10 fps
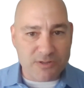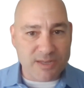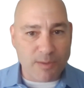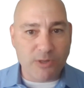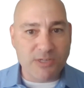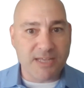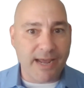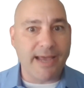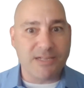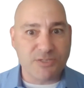to someone
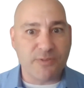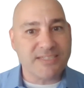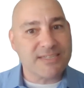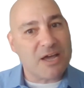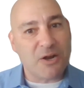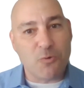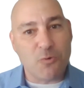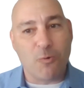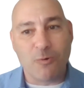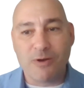today, so that's kind of
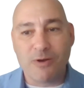cool.